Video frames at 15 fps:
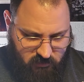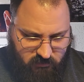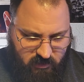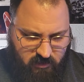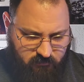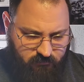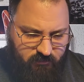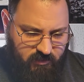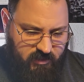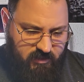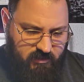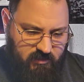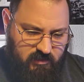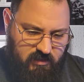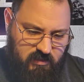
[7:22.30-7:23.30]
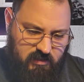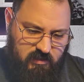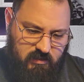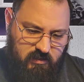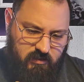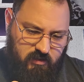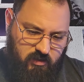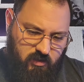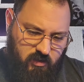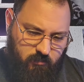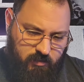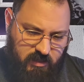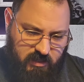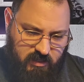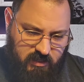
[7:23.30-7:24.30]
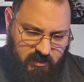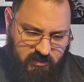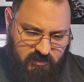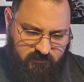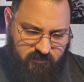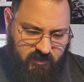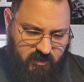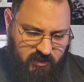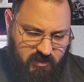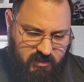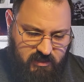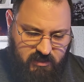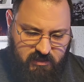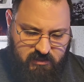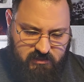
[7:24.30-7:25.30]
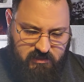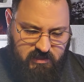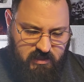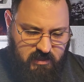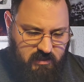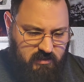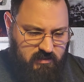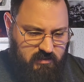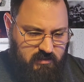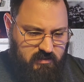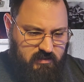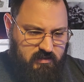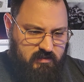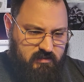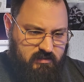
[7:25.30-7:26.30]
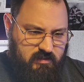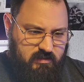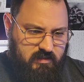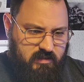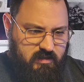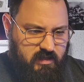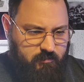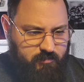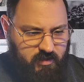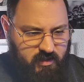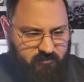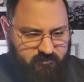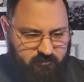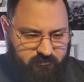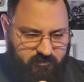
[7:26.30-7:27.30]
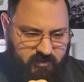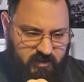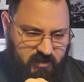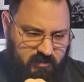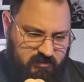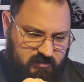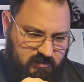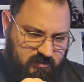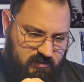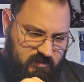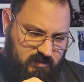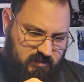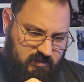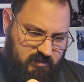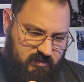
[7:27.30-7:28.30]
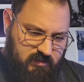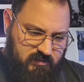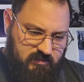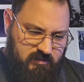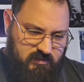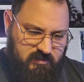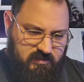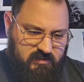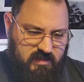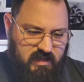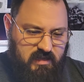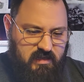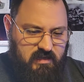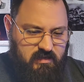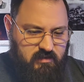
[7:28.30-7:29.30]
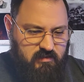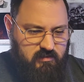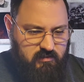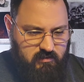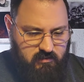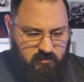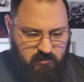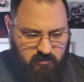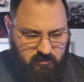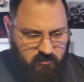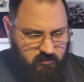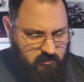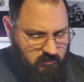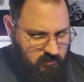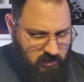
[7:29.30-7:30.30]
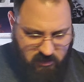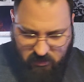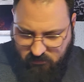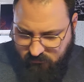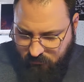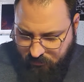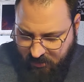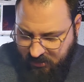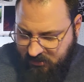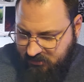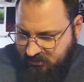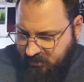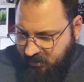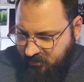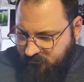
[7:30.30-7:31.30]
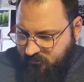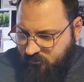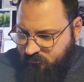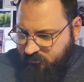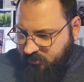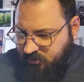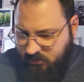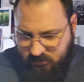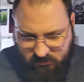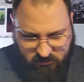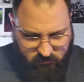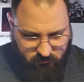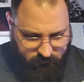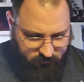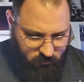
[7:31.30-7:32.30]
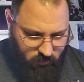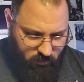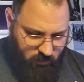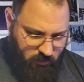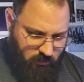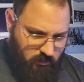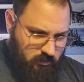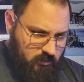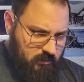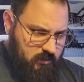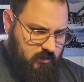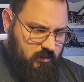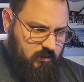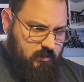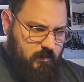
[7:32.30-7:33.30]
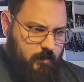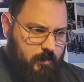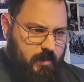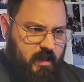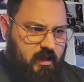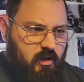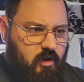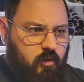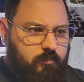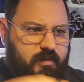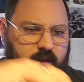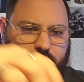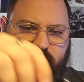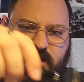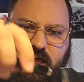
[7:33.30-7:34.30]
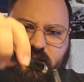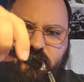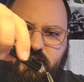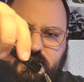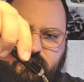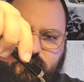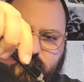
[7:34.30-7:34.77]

Thankfully, the carbon ink is fairly easy to clean up off of things. It doesn't stain any of the pens that I've used it on so far. I hope that bladder's